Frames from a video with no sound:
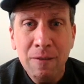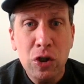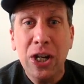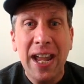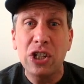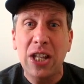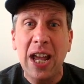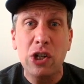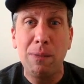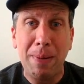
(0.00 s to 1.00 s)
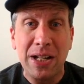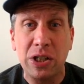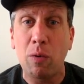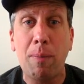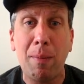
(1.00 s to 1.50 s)
She can't say she beats
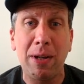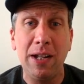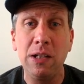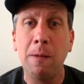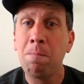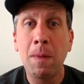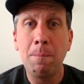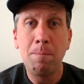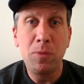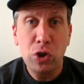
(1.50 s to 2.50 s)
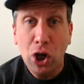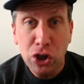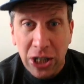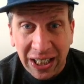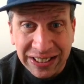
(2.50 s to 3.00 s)
the Republicans because
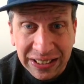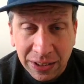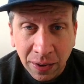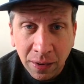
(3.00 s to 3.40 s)
she doesn't.